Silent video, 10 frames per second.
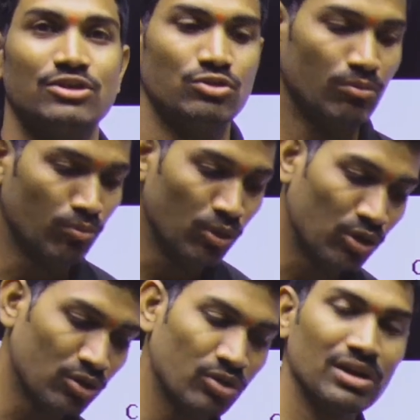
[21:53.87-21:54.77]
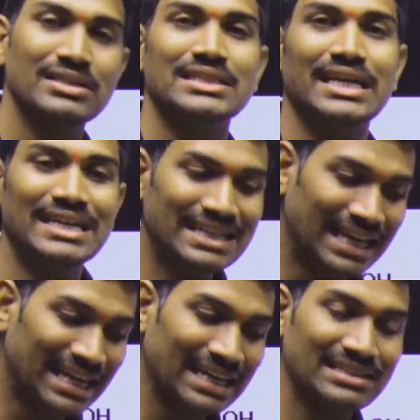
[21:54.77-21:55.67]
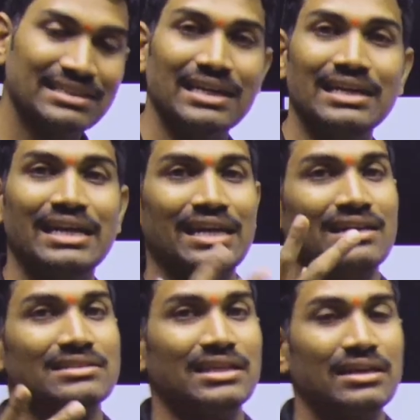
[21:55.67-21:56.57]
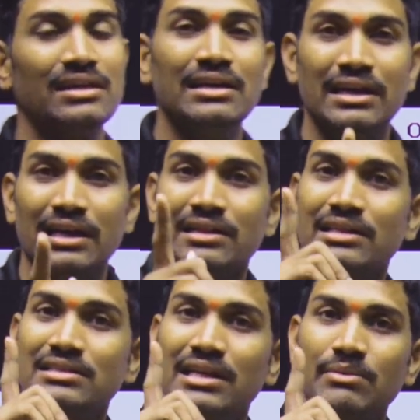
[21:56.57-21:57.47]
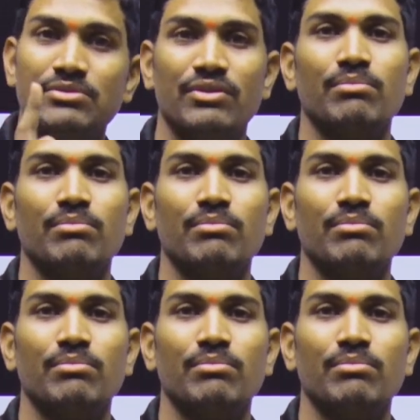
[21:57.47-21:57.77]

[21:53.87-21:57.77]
So monoglyceride, diglyceride, triglyceride. These names were